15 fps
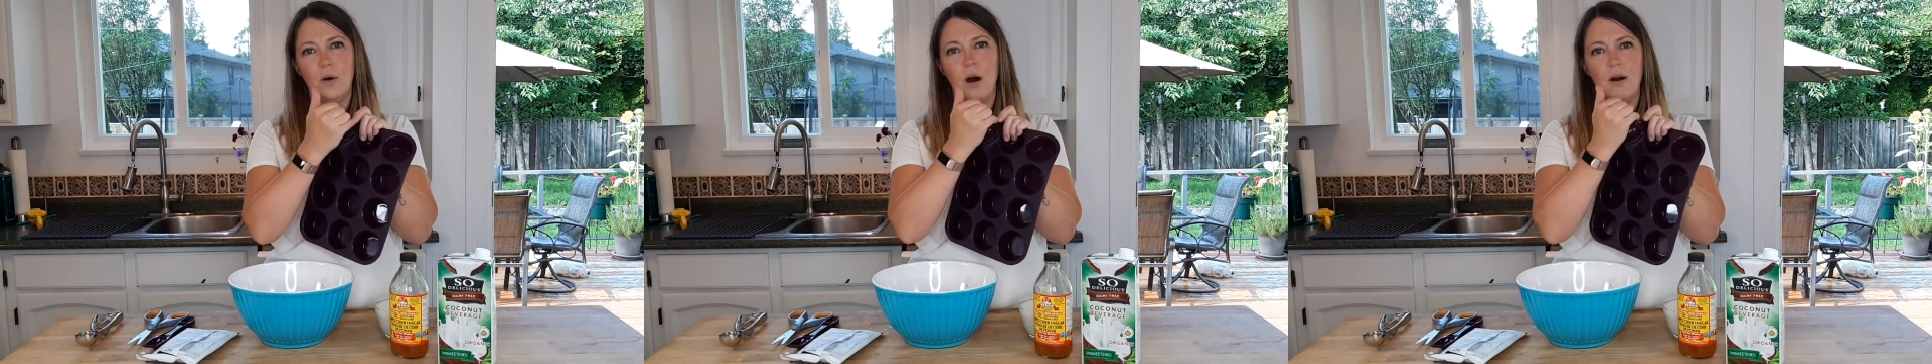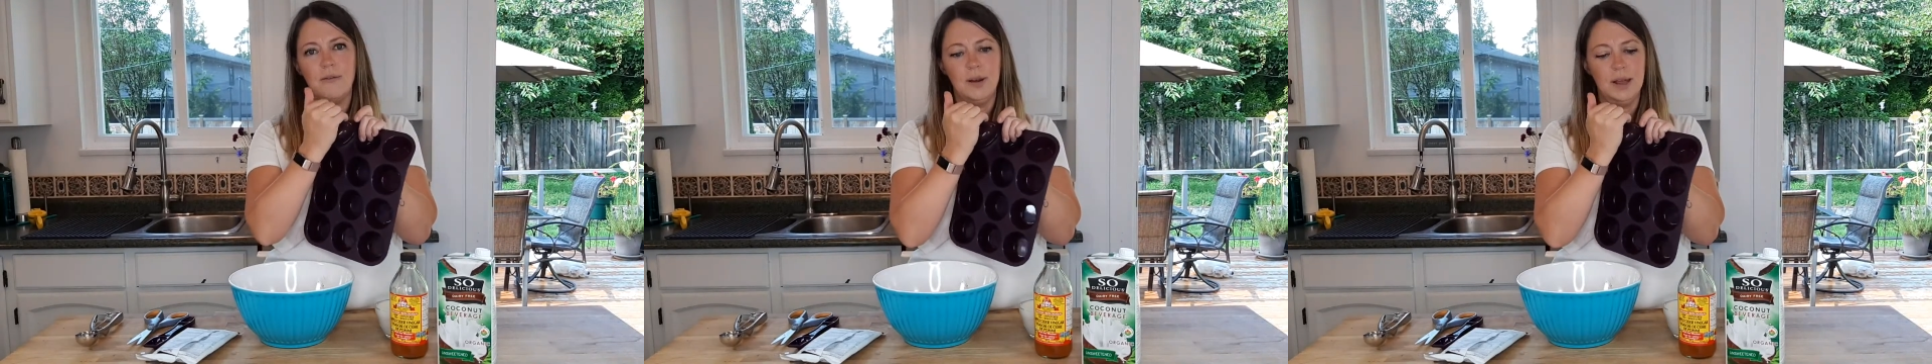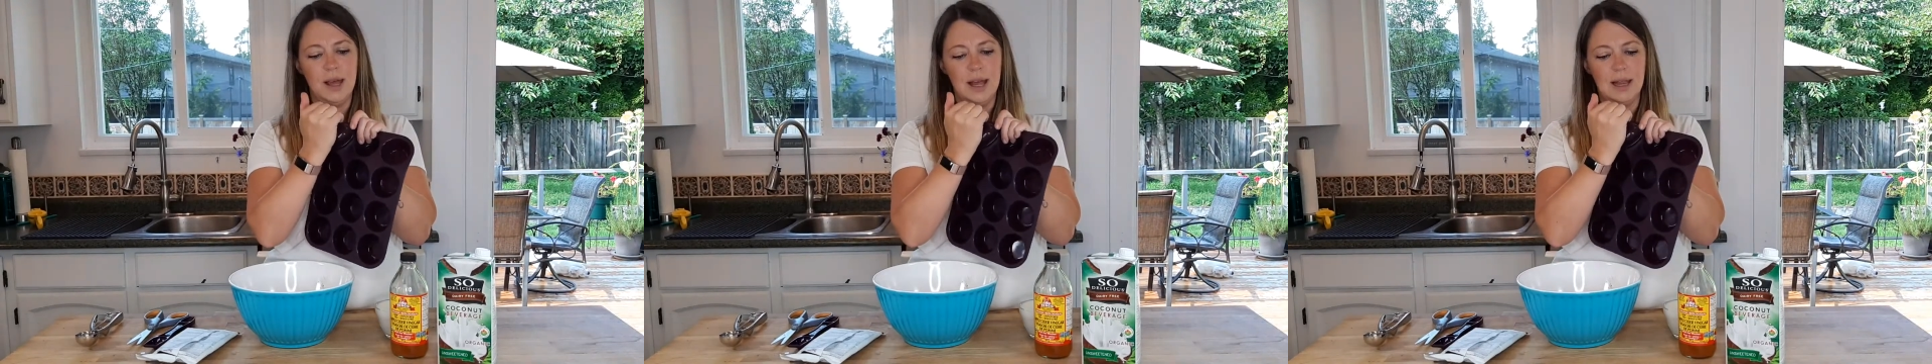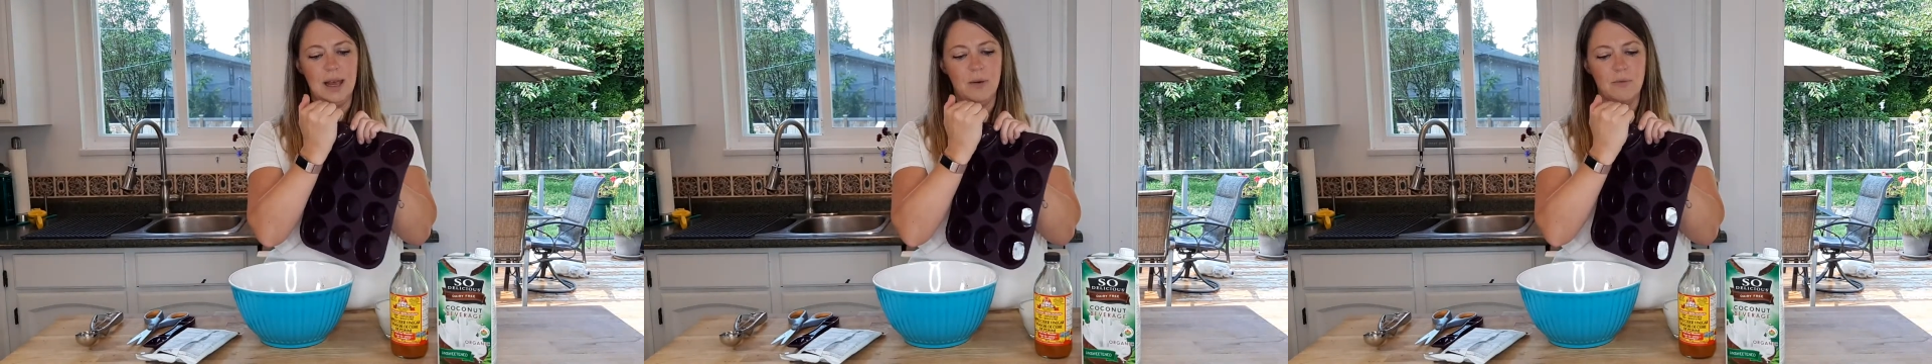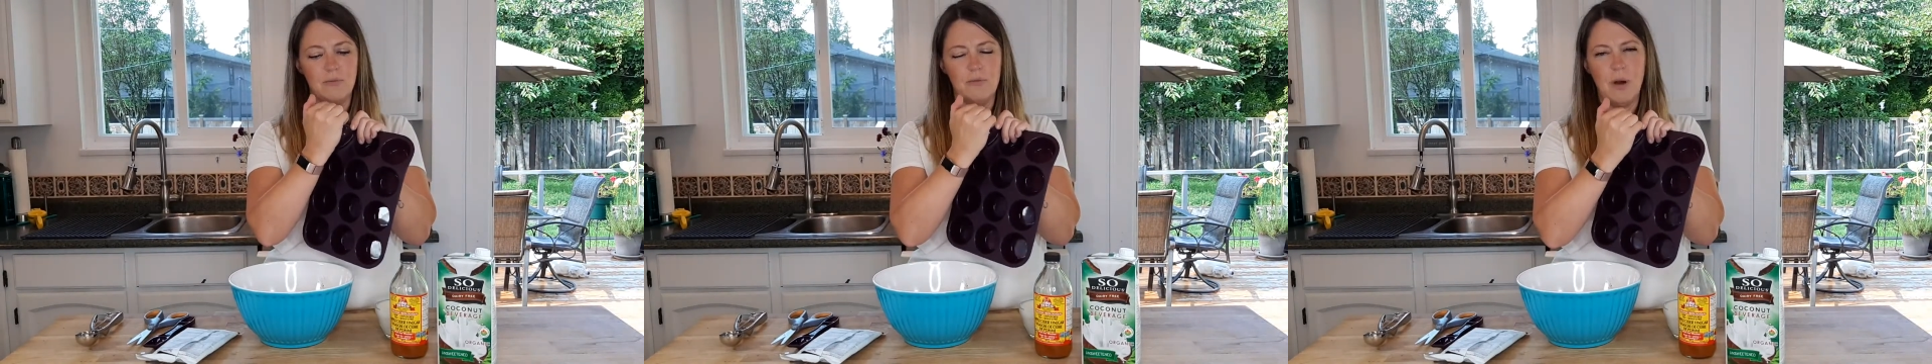often get
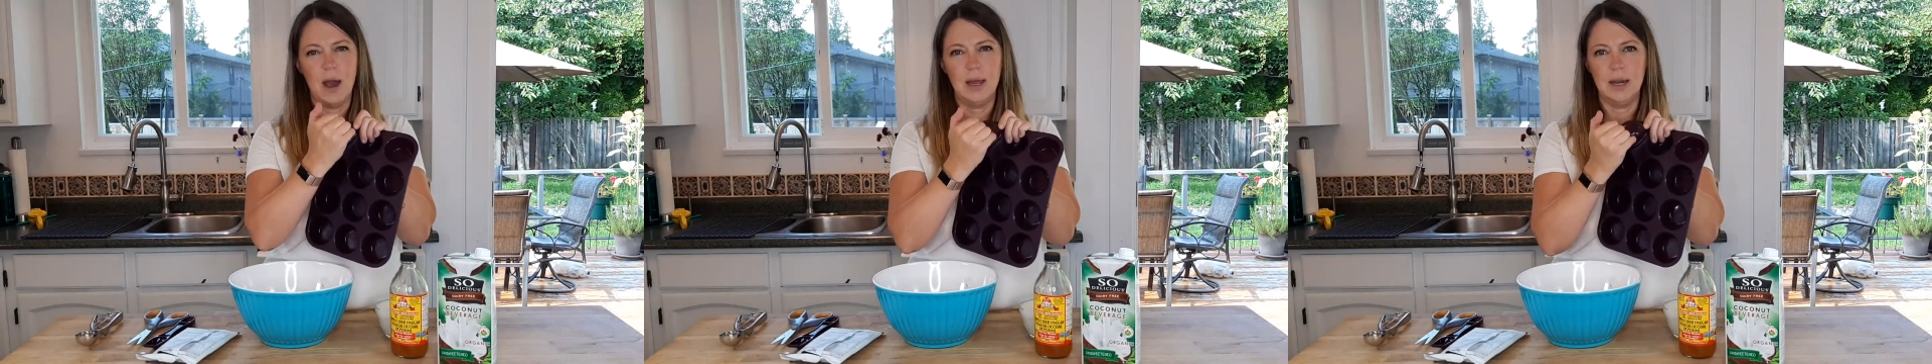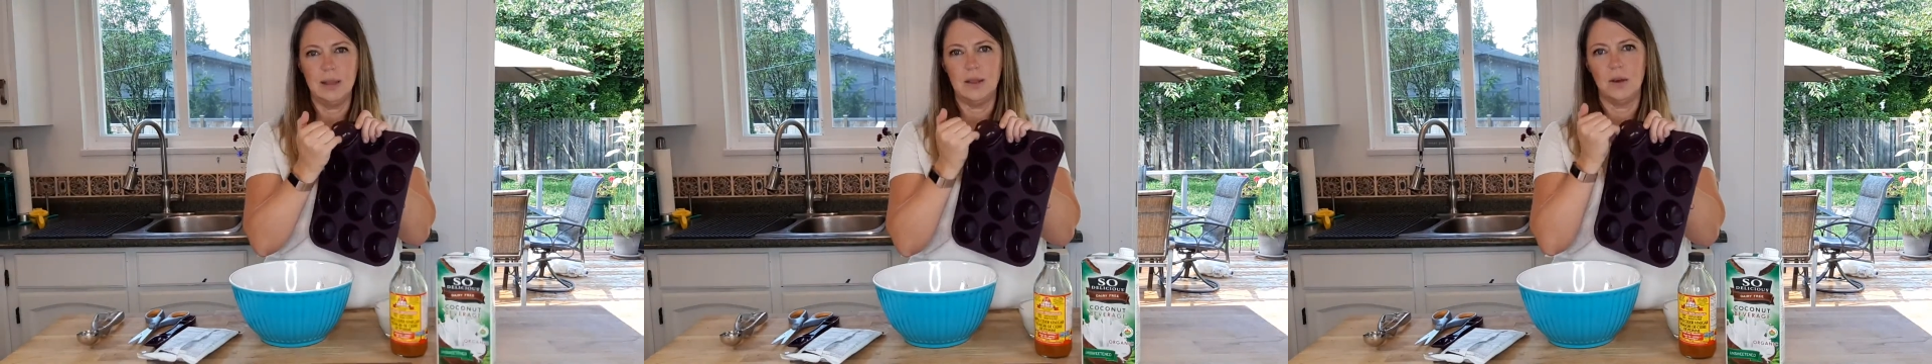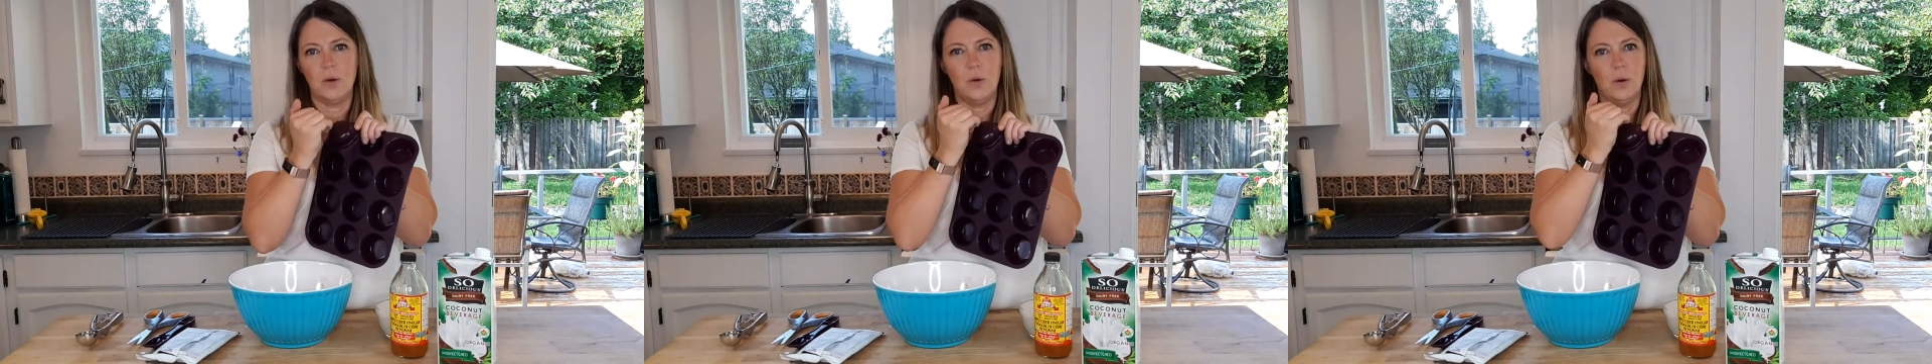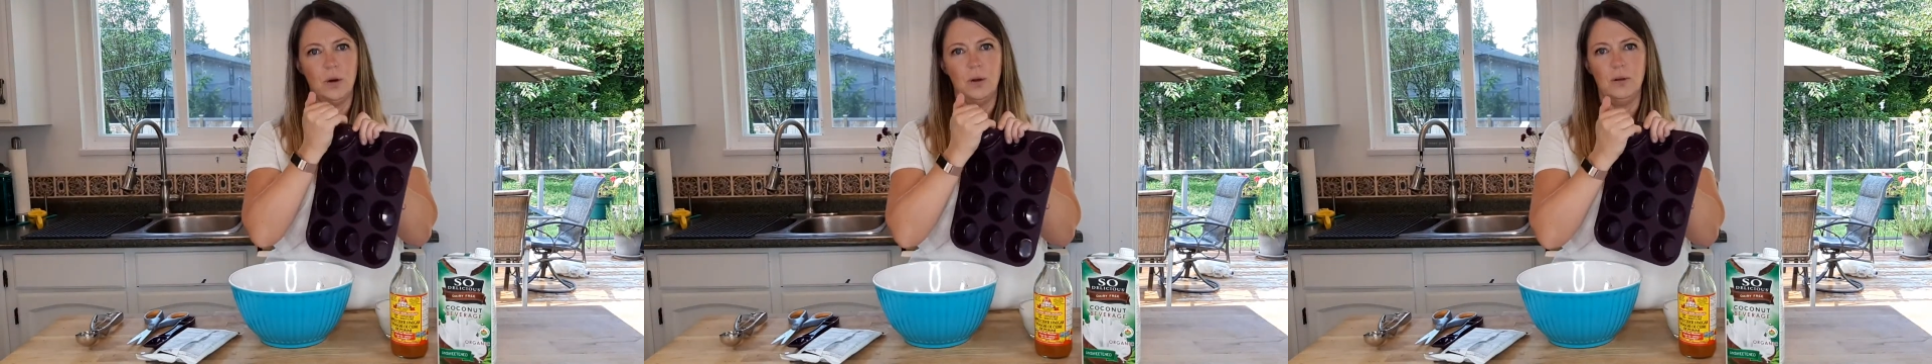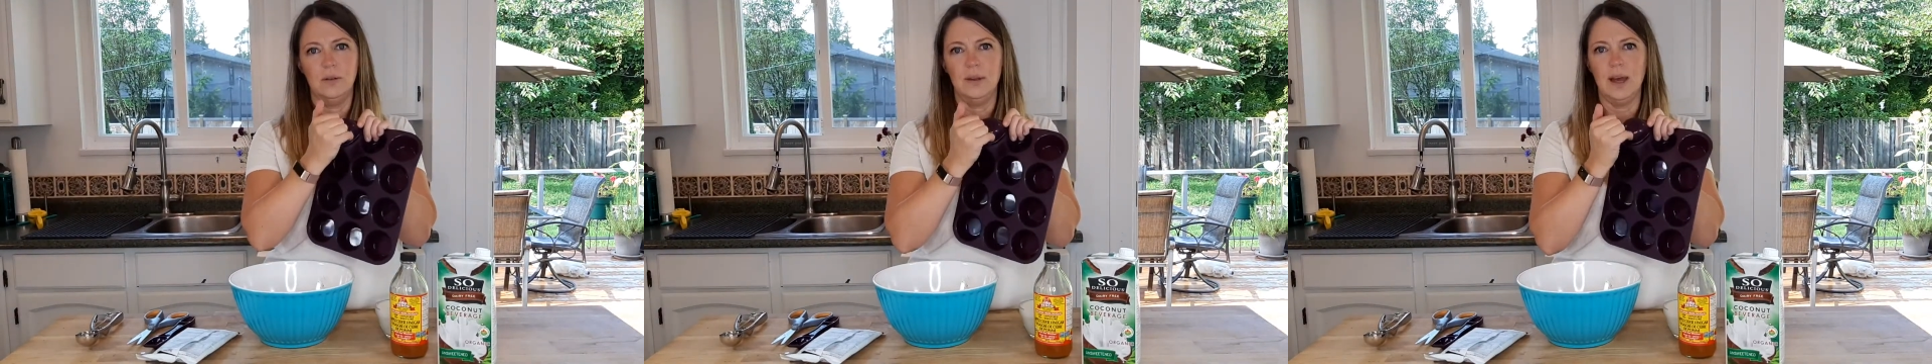right in the corners.